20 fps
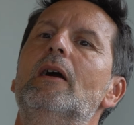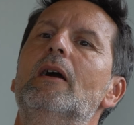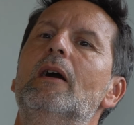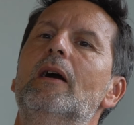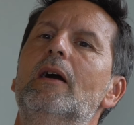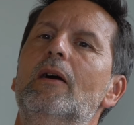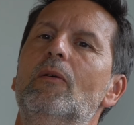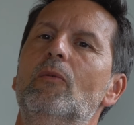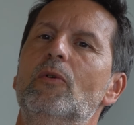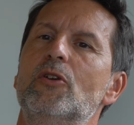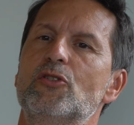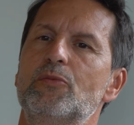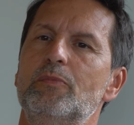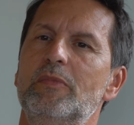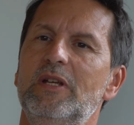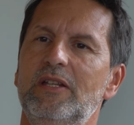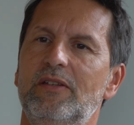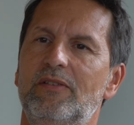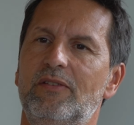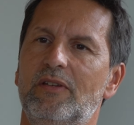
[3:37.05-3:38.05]
which
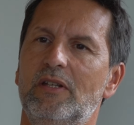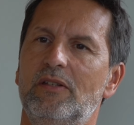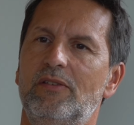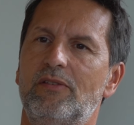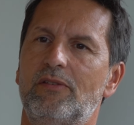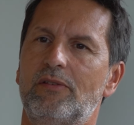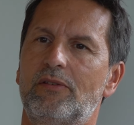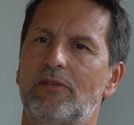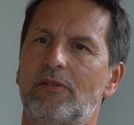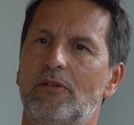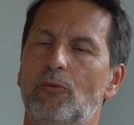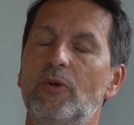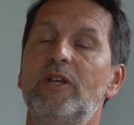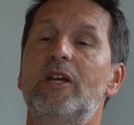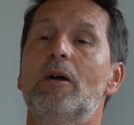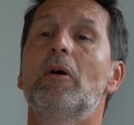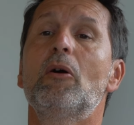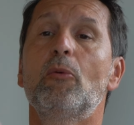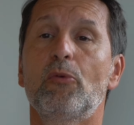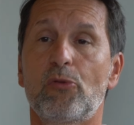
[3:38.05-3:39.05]
means we
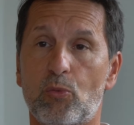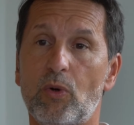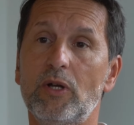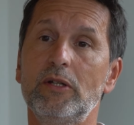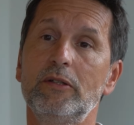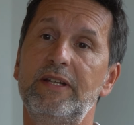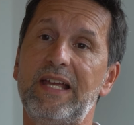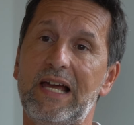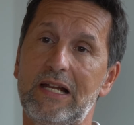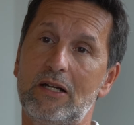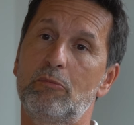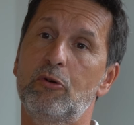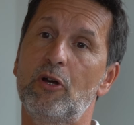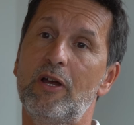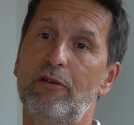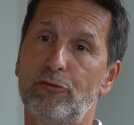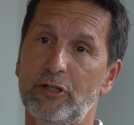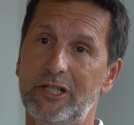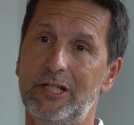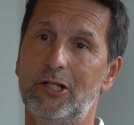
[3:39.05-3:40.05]
come out with 1 caliber
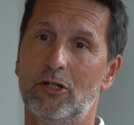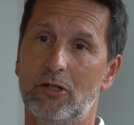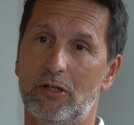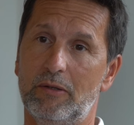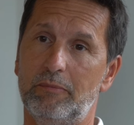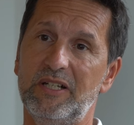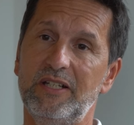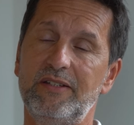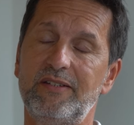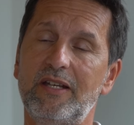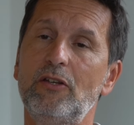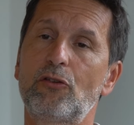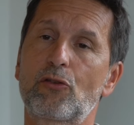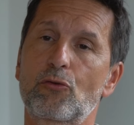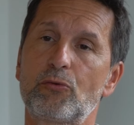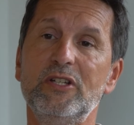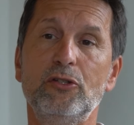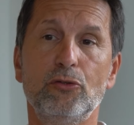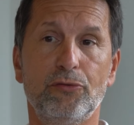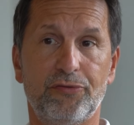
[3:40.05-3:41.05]
every year, but it takes
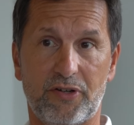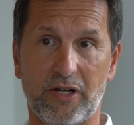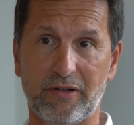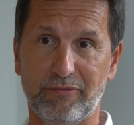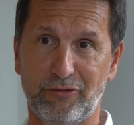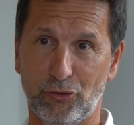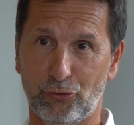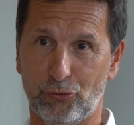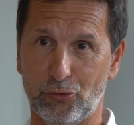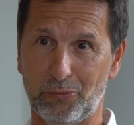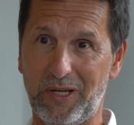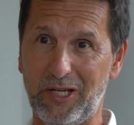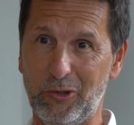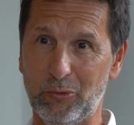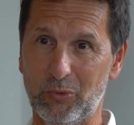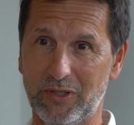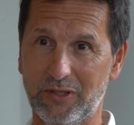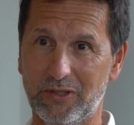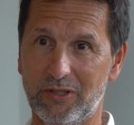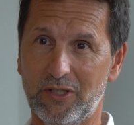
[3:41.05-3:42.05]
3 to 5 years to make
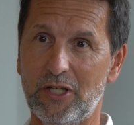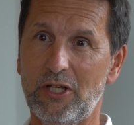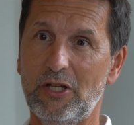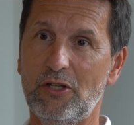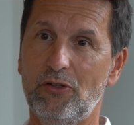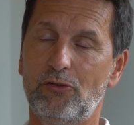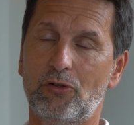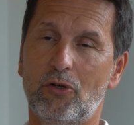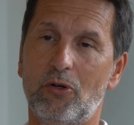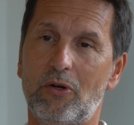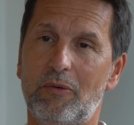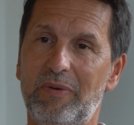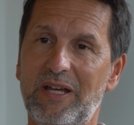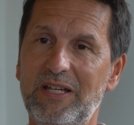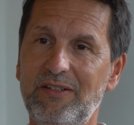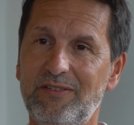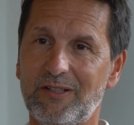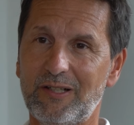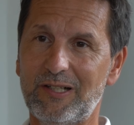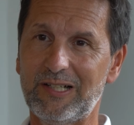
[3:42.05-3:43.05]
one. So
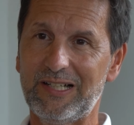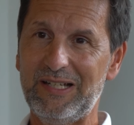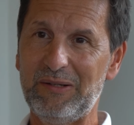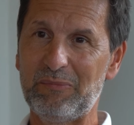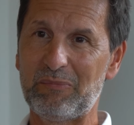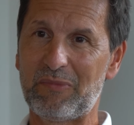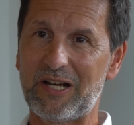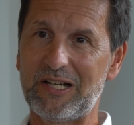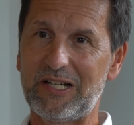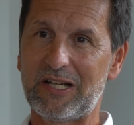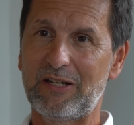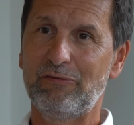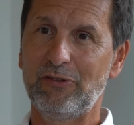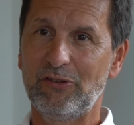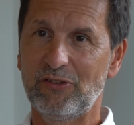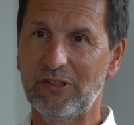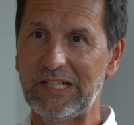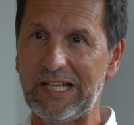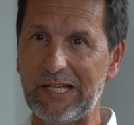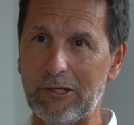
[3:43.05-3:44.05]
basically, my life
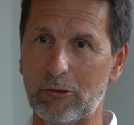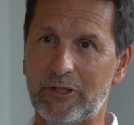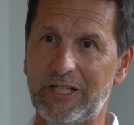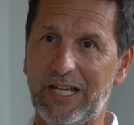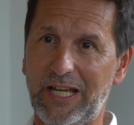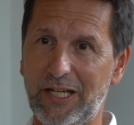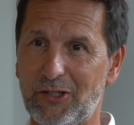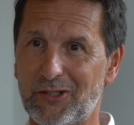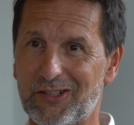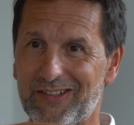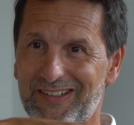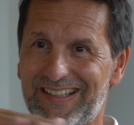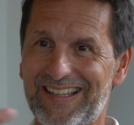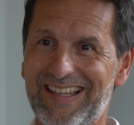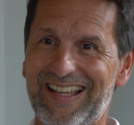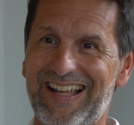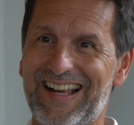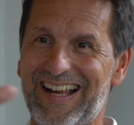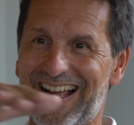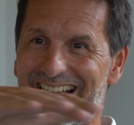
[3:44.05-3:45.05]
is a layer cake.
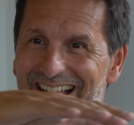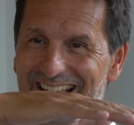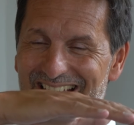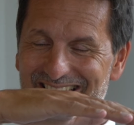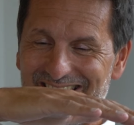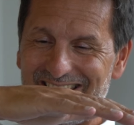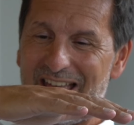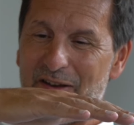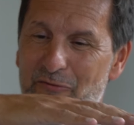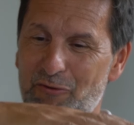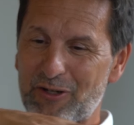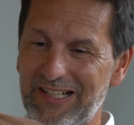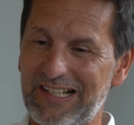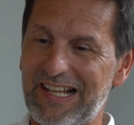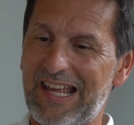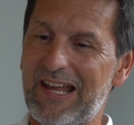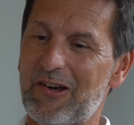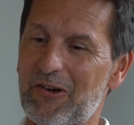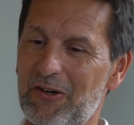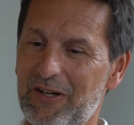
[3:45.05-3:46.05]
And every
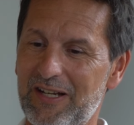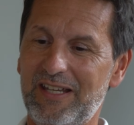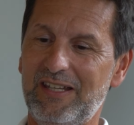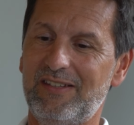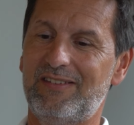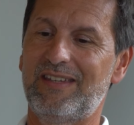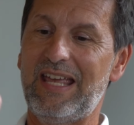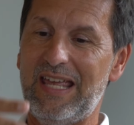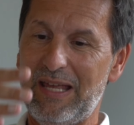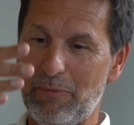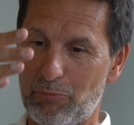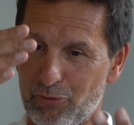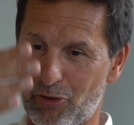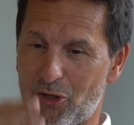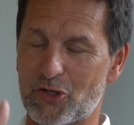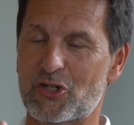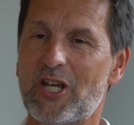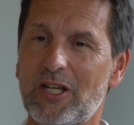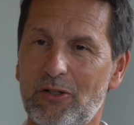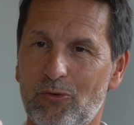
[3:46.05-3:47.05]
layer is a
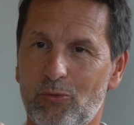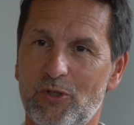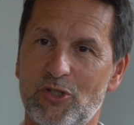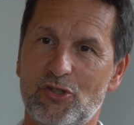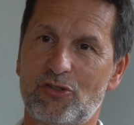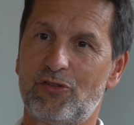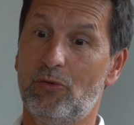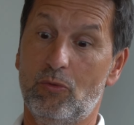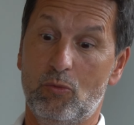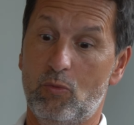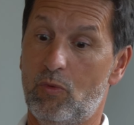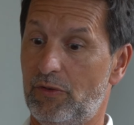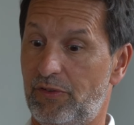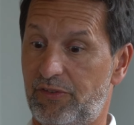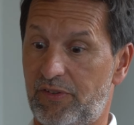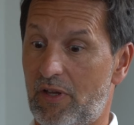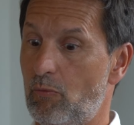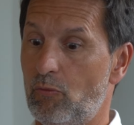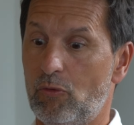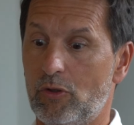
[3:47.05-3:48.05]
project, which
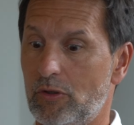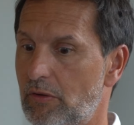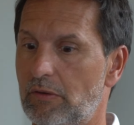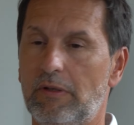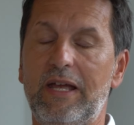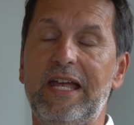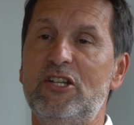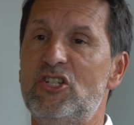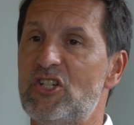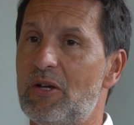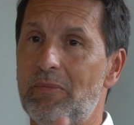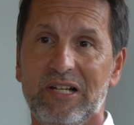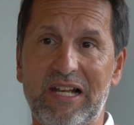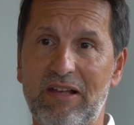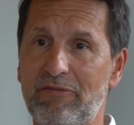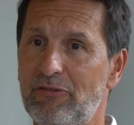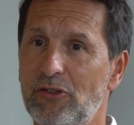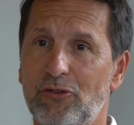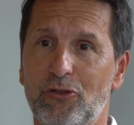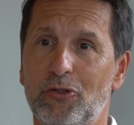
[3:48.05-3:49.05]
some
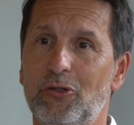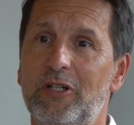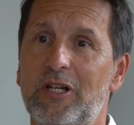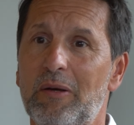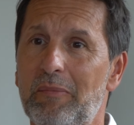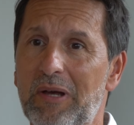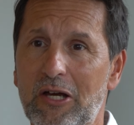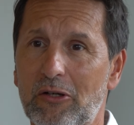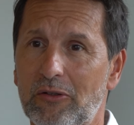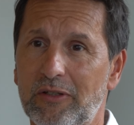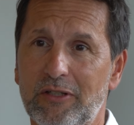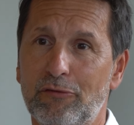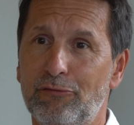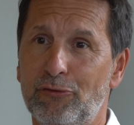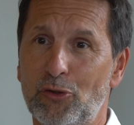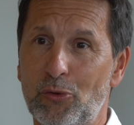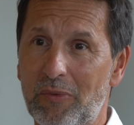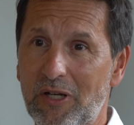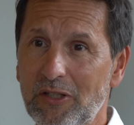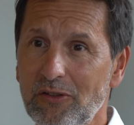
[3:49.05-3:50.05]
HM11 is going to come out in a
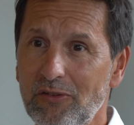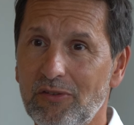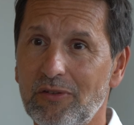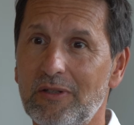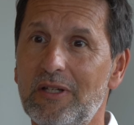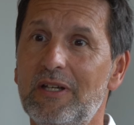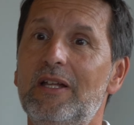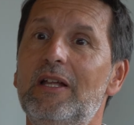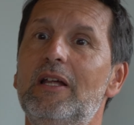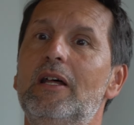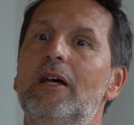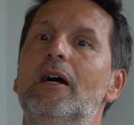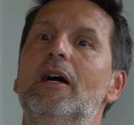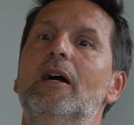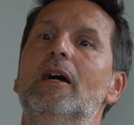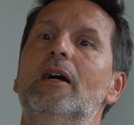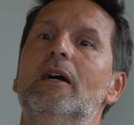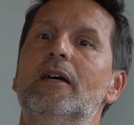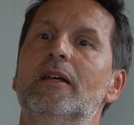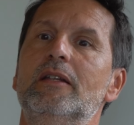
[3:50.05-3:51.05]
few months,
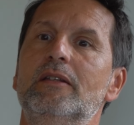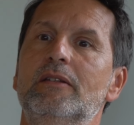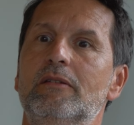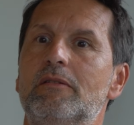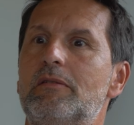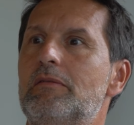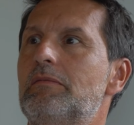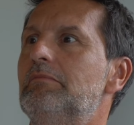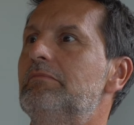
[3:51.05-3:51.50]
and